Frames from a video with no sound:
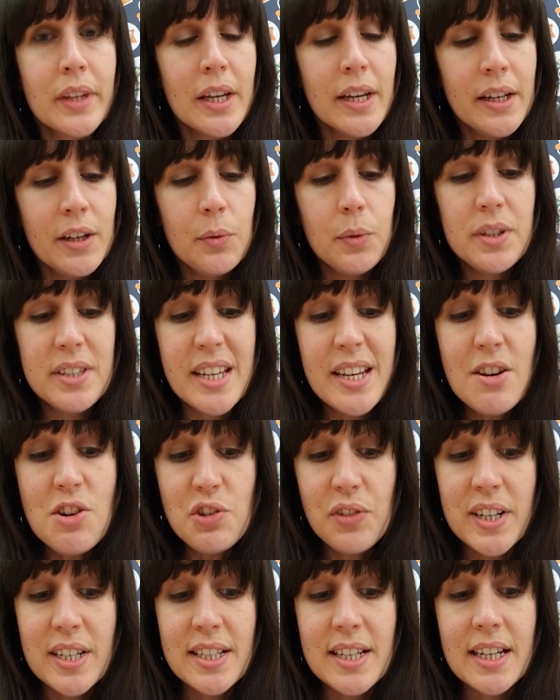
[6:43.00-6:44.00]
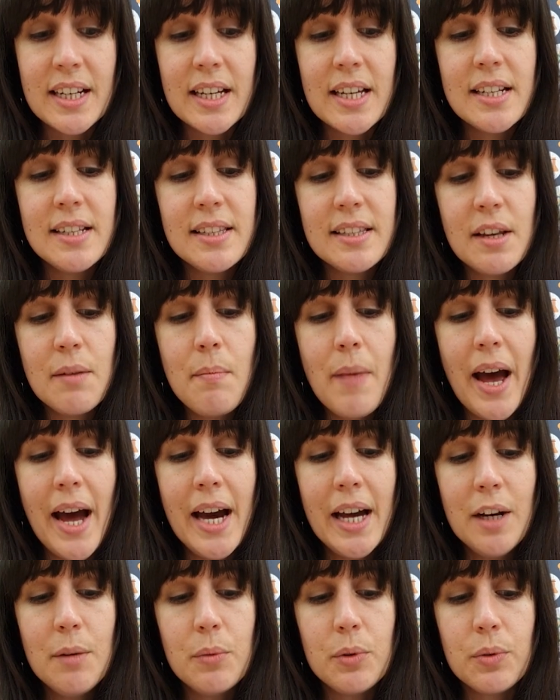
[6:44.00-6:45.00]
Now, what's interesting is some
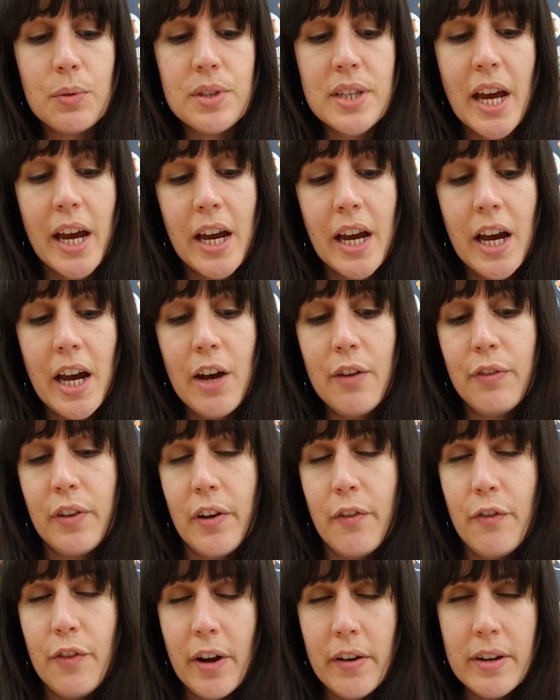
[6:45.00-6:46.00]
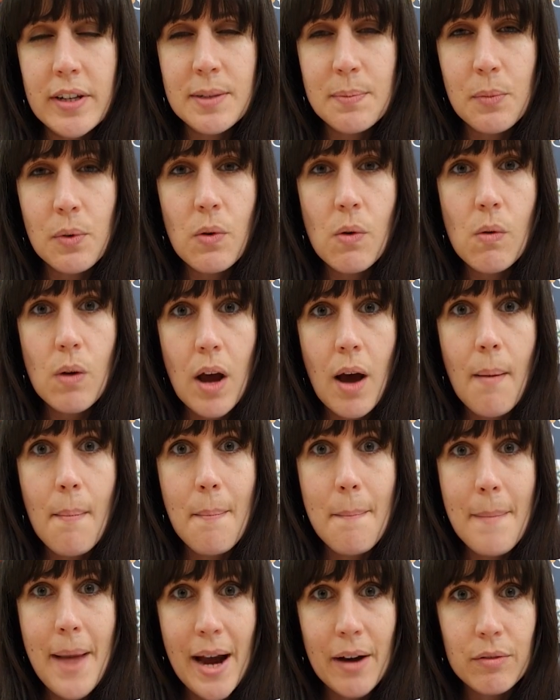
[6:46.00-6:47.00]
animals have a very small
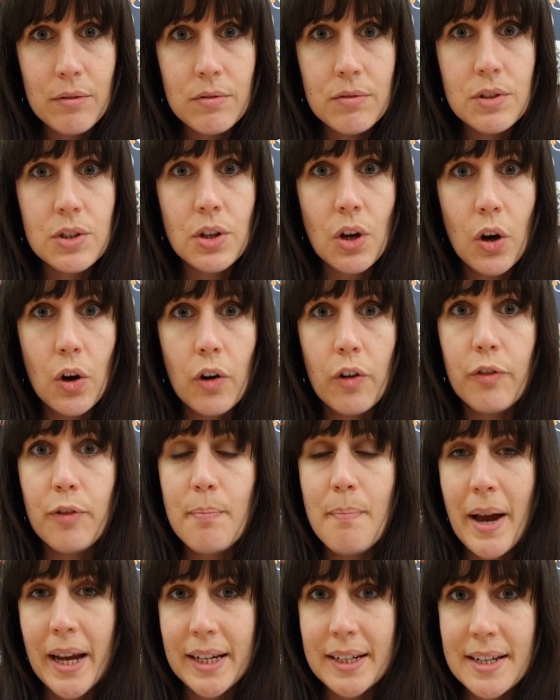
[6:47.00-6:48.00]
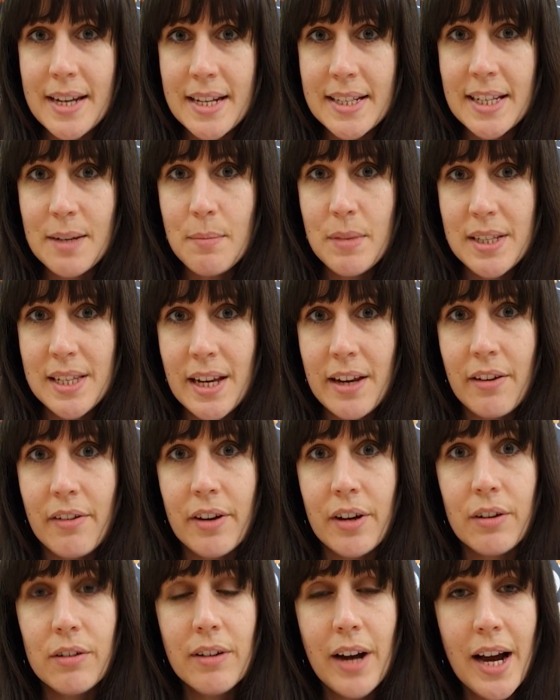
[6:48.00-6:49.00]
amount of magnetic
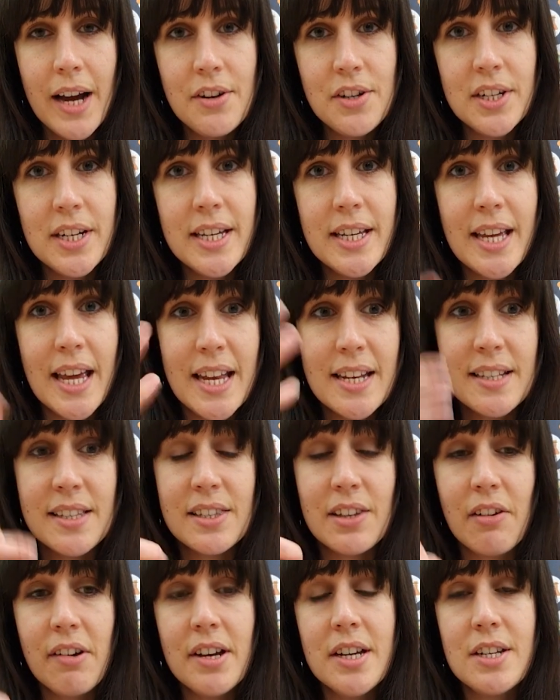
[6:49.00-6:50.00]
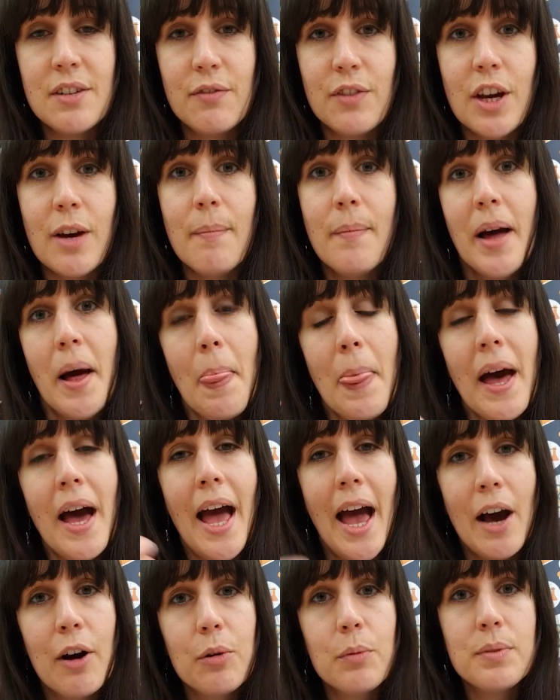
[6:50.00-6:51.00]
material actually inside of them, and that
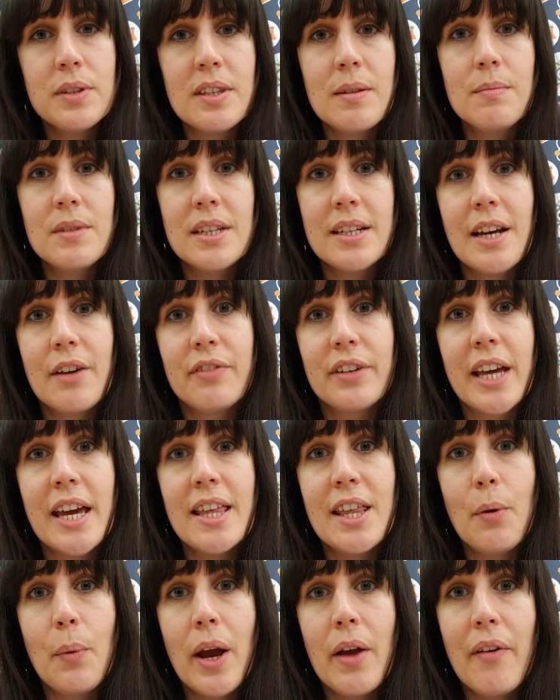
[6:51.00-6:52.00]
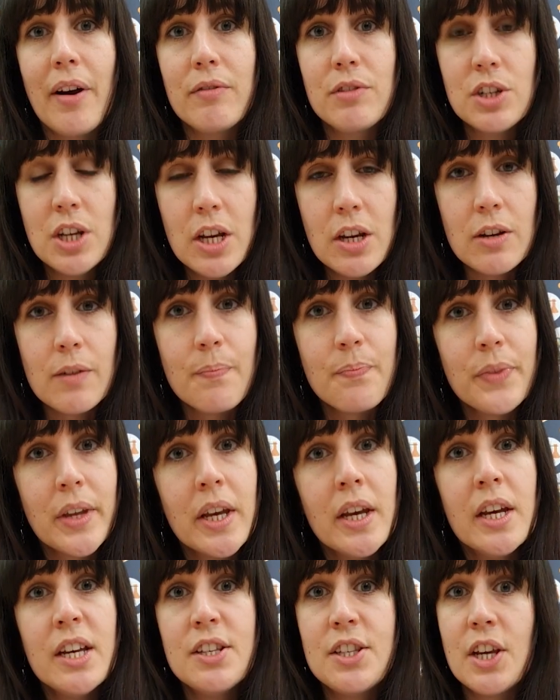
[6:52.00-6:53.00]
helps them to navigate their way around too.
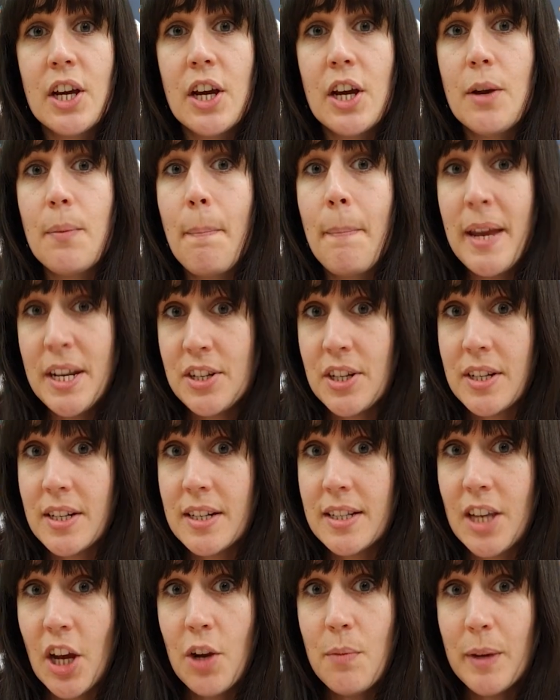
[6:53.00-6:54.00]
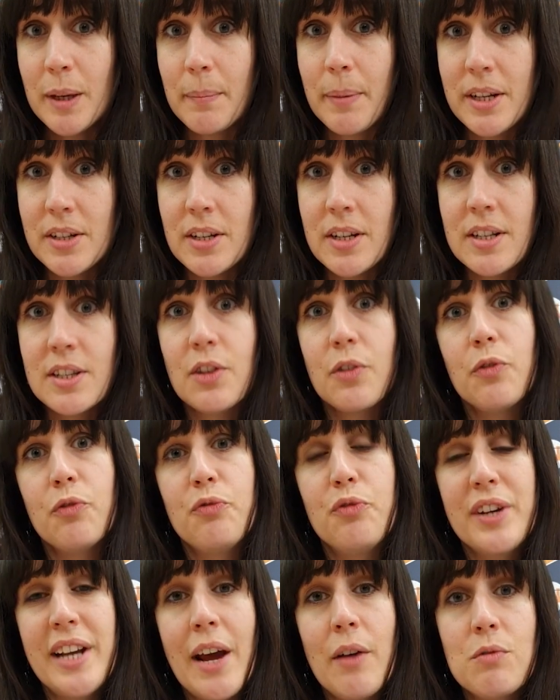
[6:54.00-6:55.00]
So pigeons, homing pigeons, are
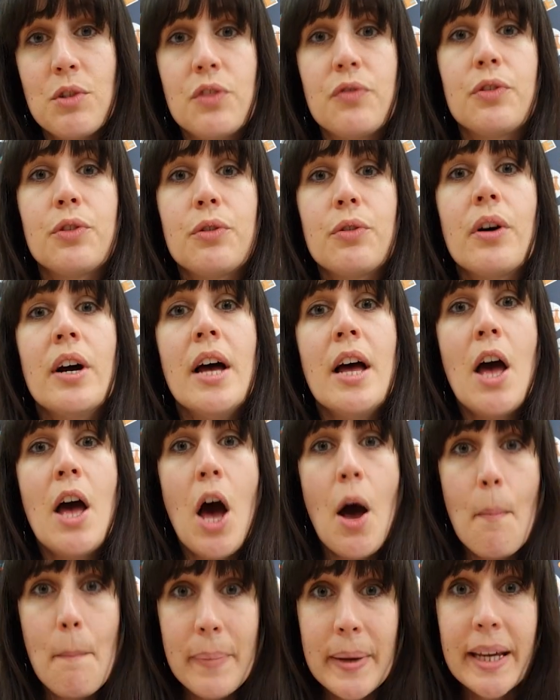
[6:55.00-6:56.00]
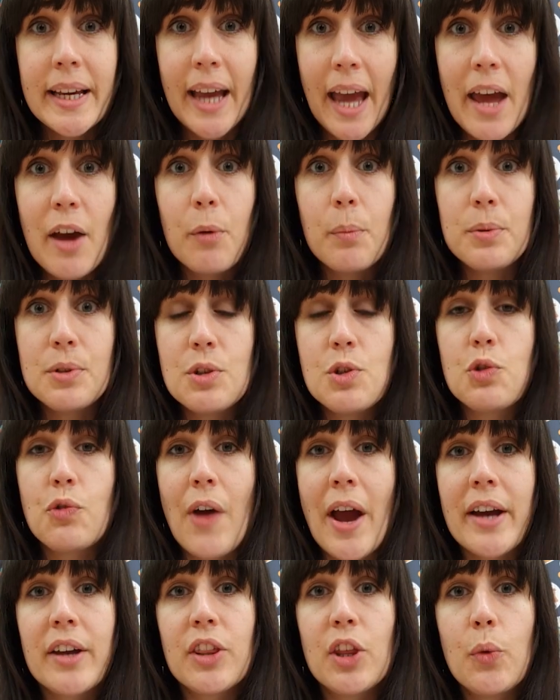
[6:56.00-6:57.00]
renowned for being able to
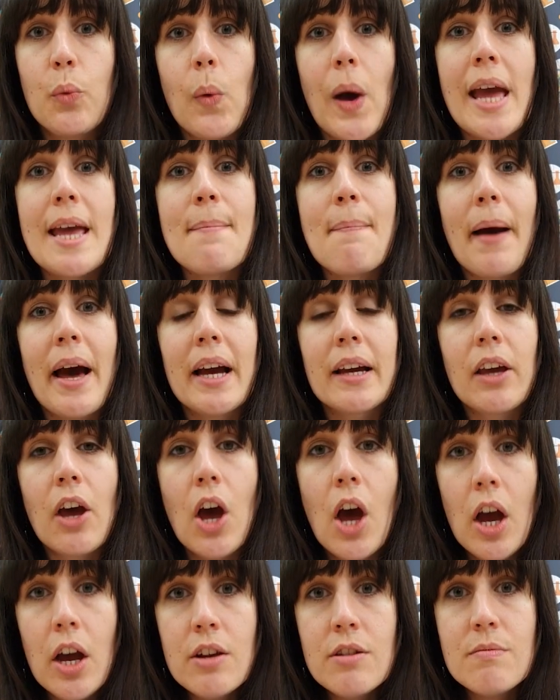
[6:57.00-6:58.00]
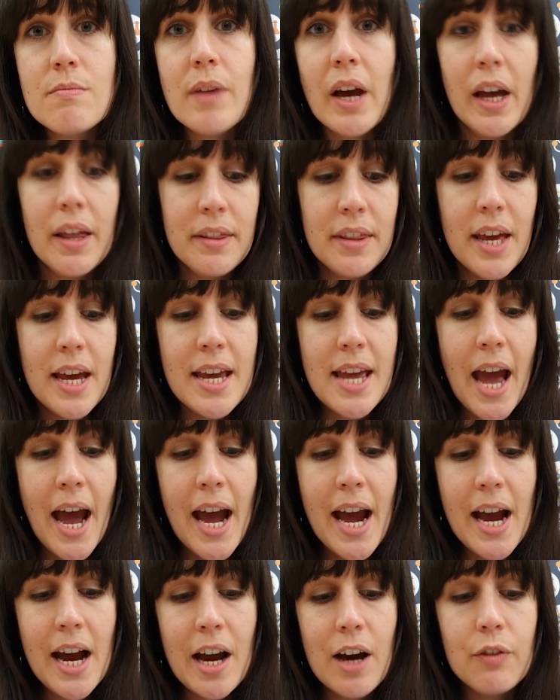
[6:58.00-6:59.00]
track their way back home, and they
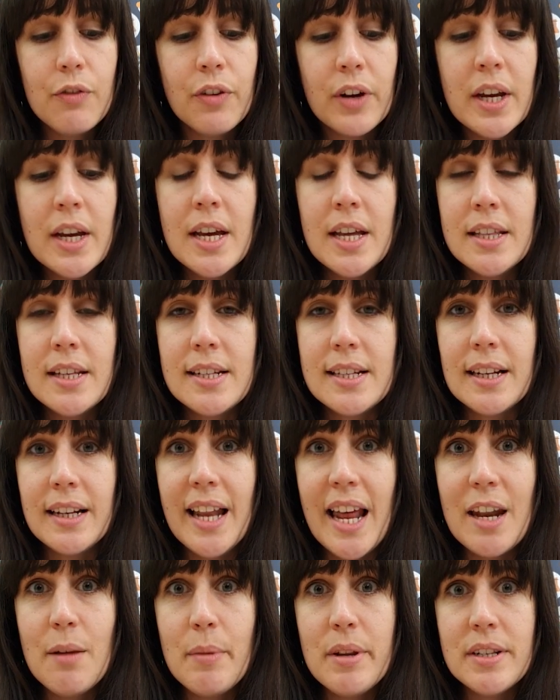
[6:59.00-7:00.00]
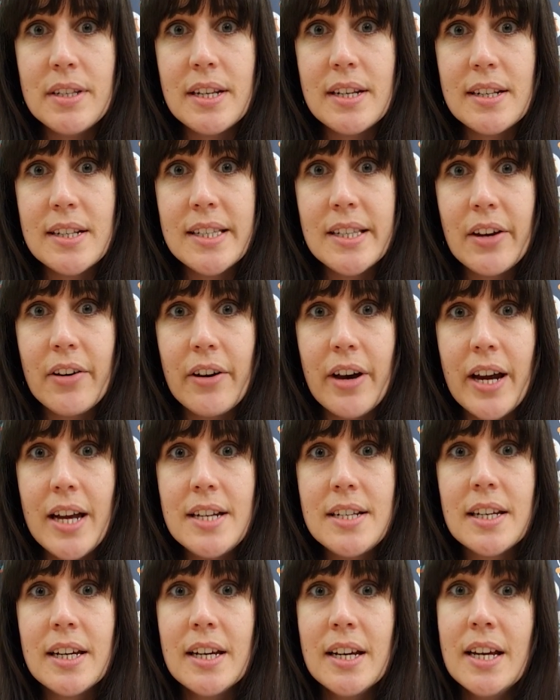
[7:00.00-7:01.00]
have this little element
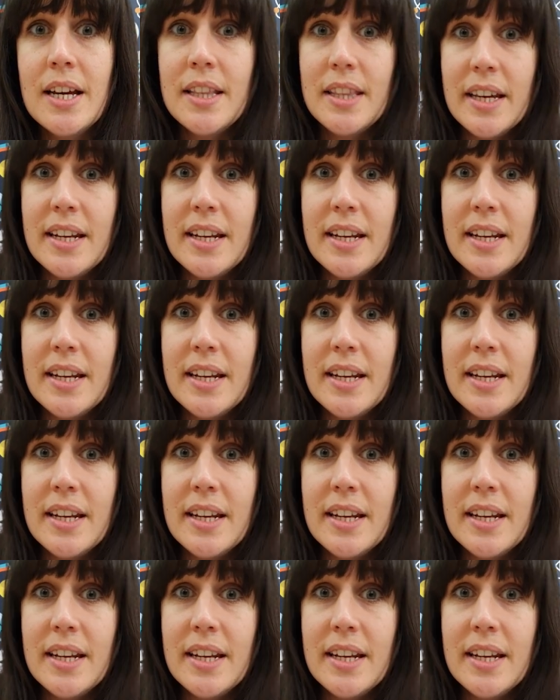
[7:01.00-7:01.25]
inside that